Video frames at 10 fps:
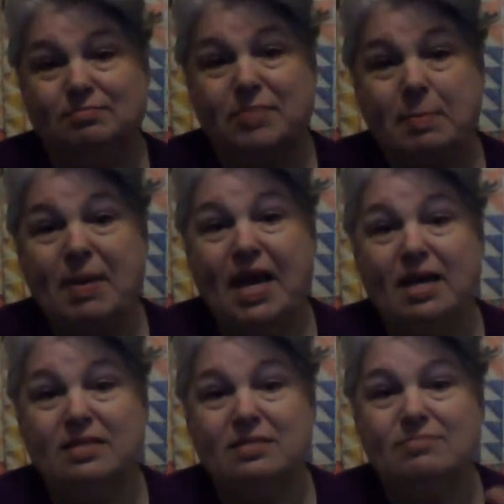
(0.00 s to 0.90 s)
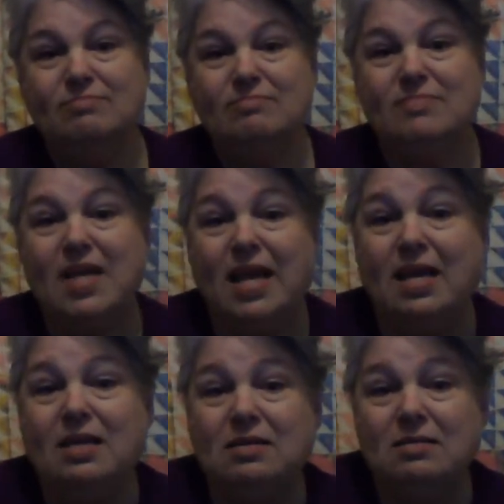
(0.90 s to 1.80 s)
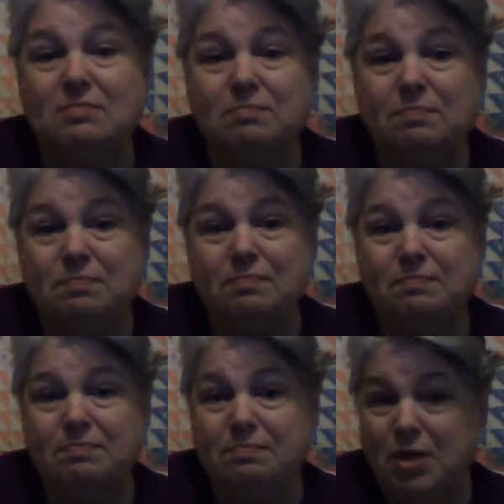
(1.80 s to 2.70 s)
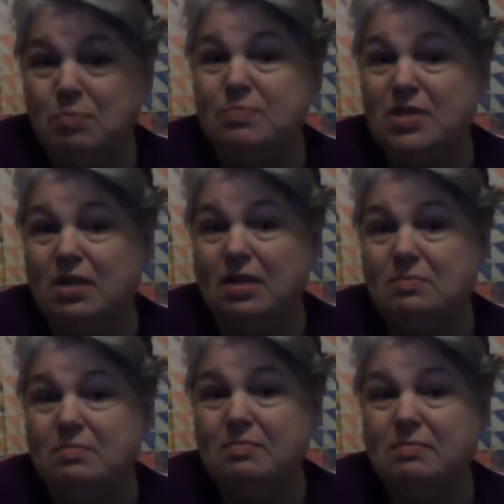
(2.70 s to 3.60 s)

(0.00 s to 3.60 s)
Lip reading: pee pads and poops on them.